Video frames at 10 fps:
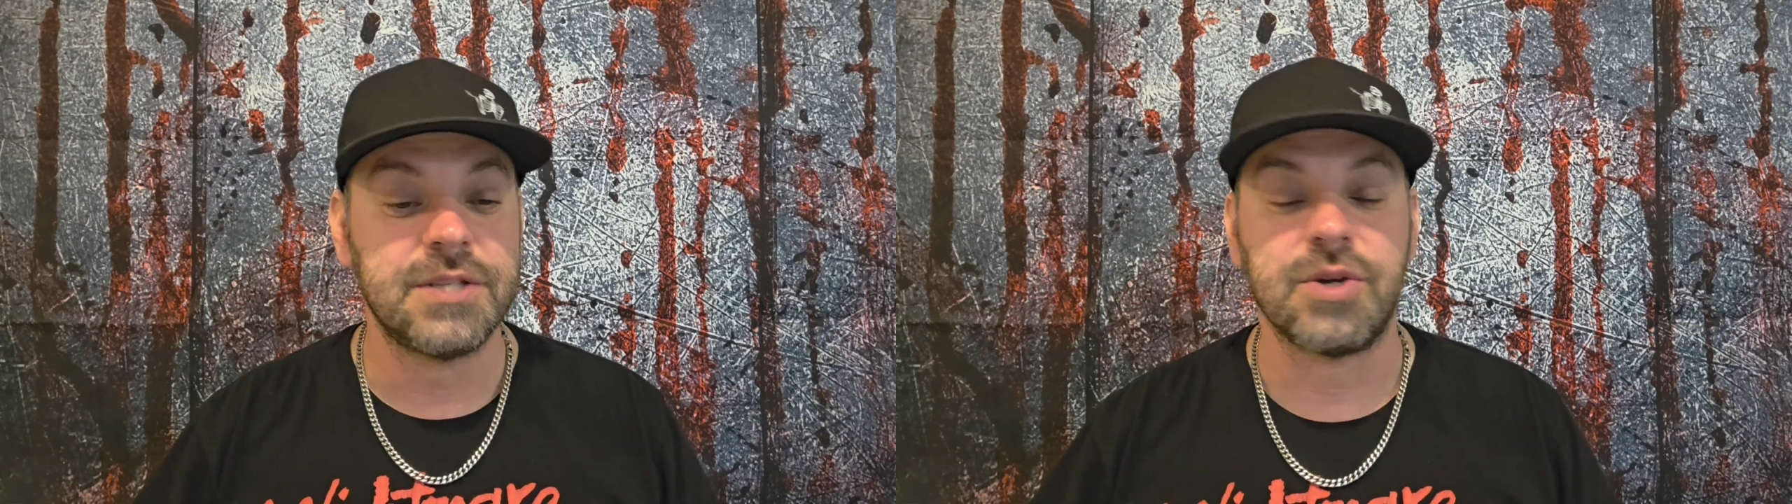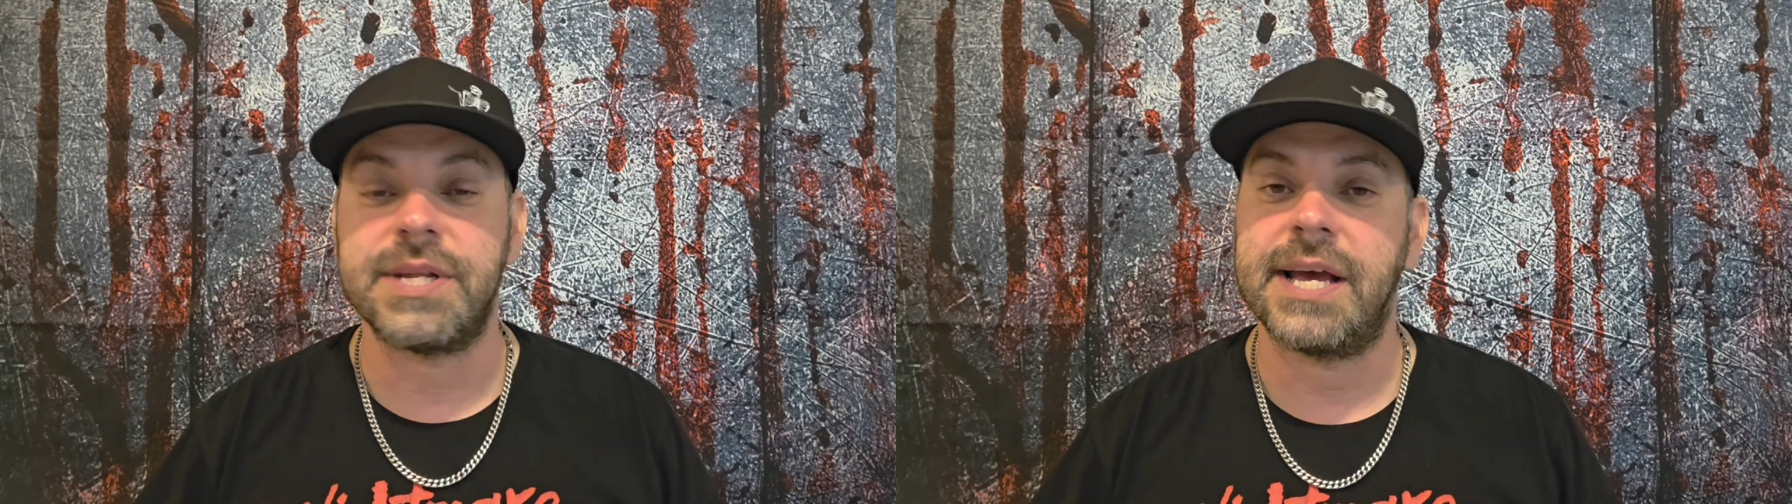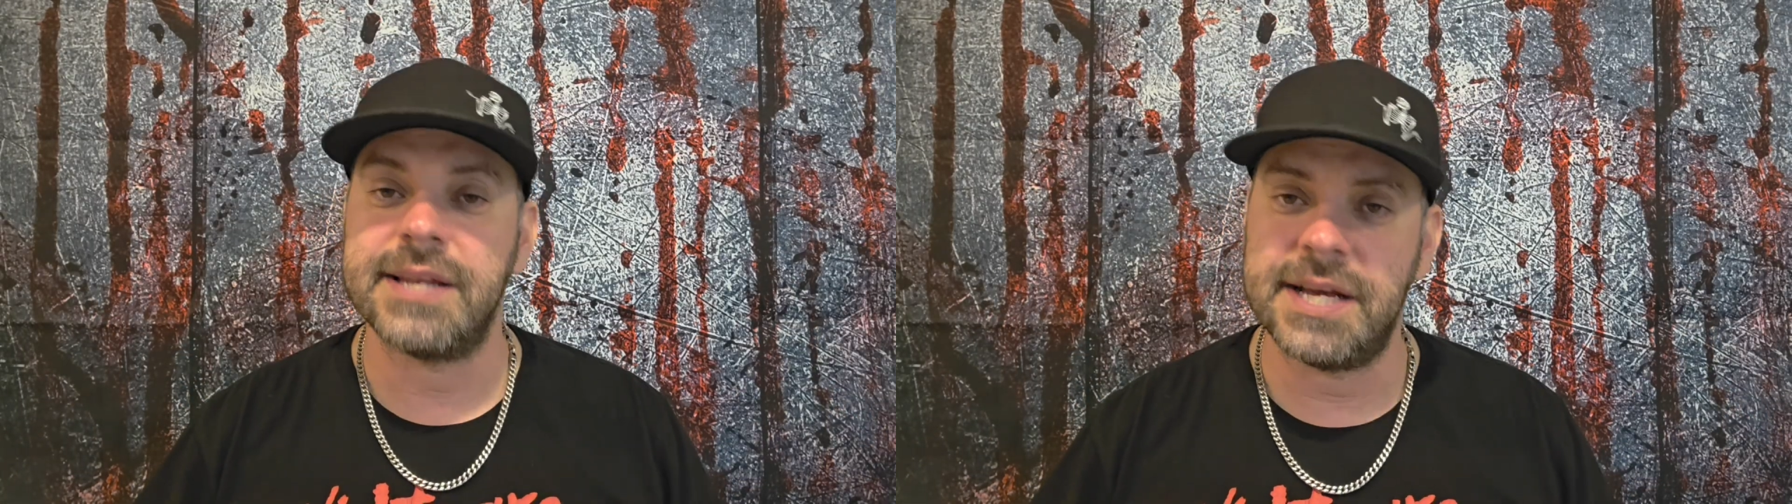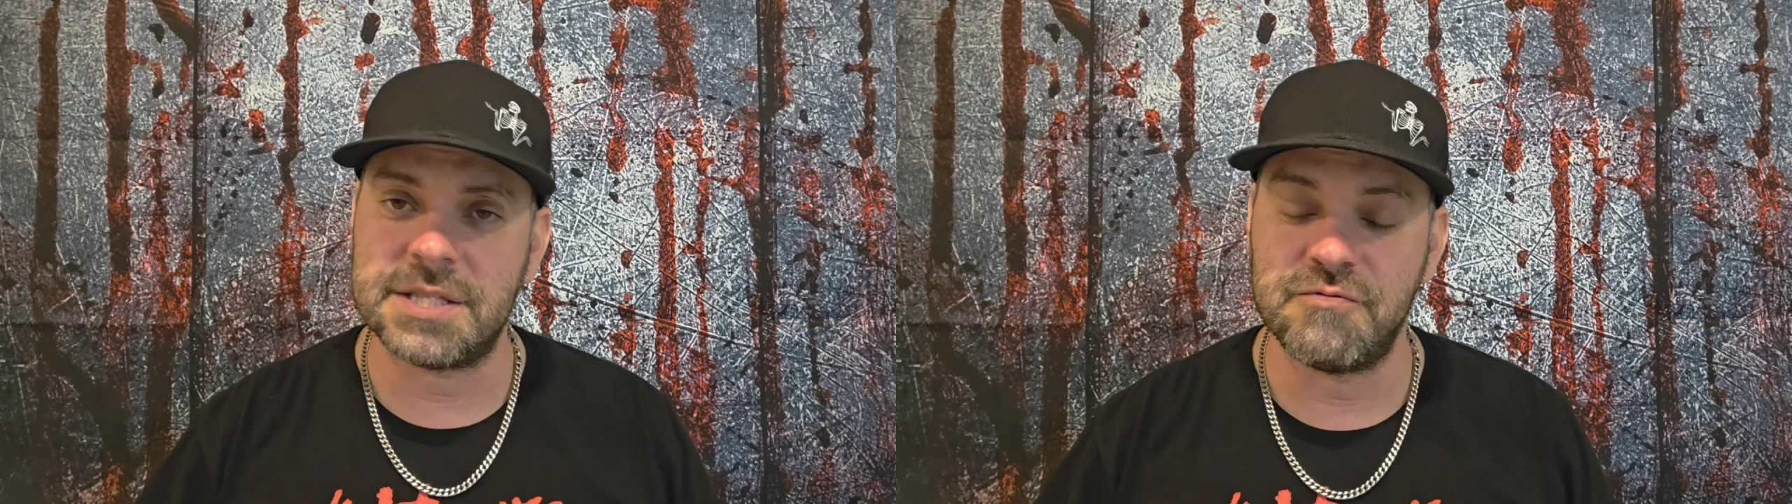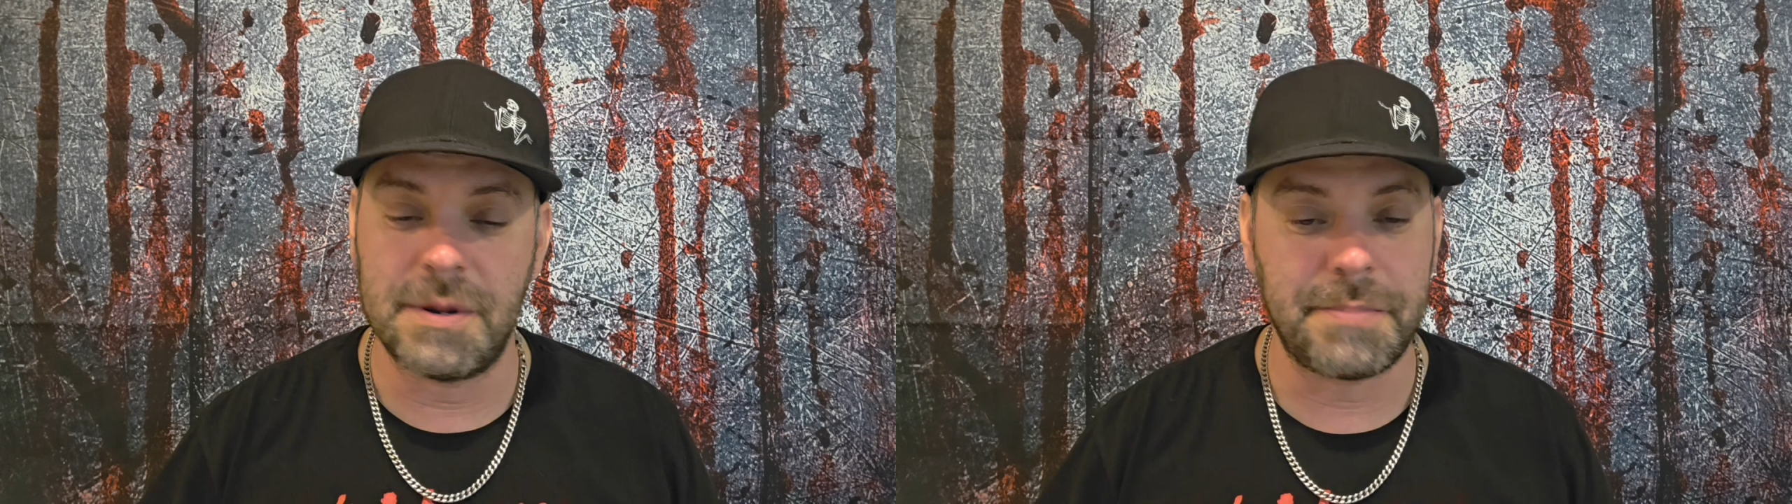So the
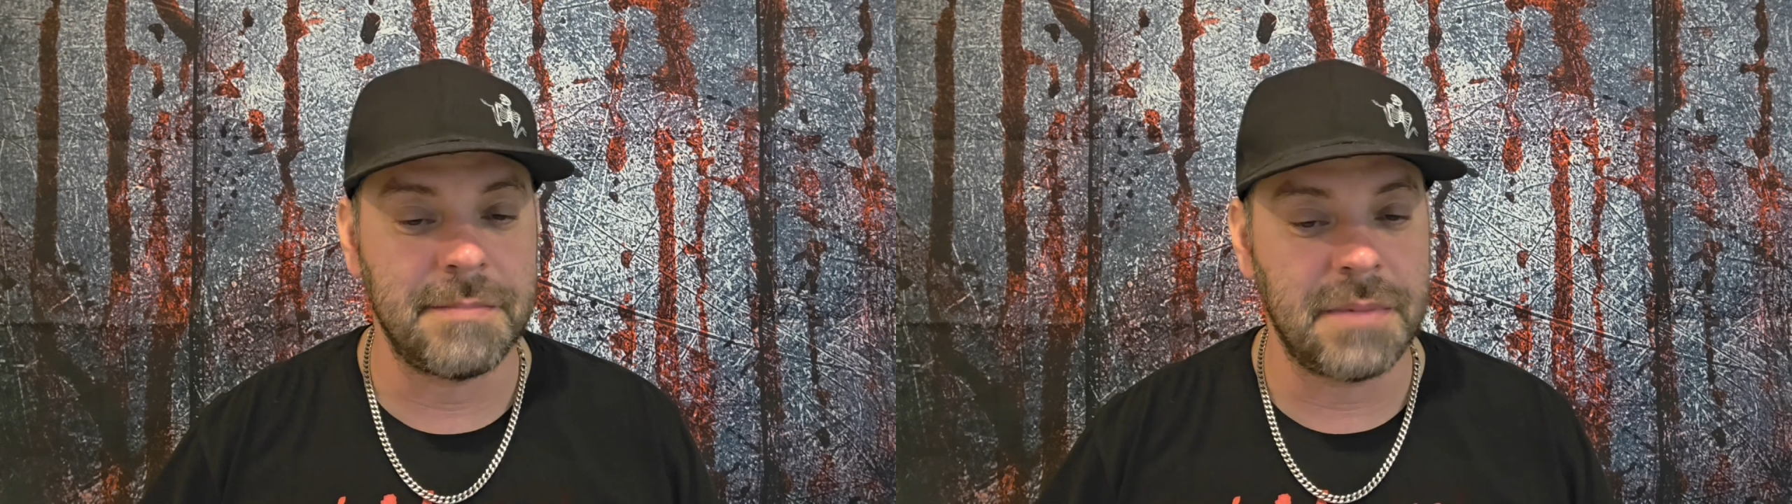Atlanta Ripper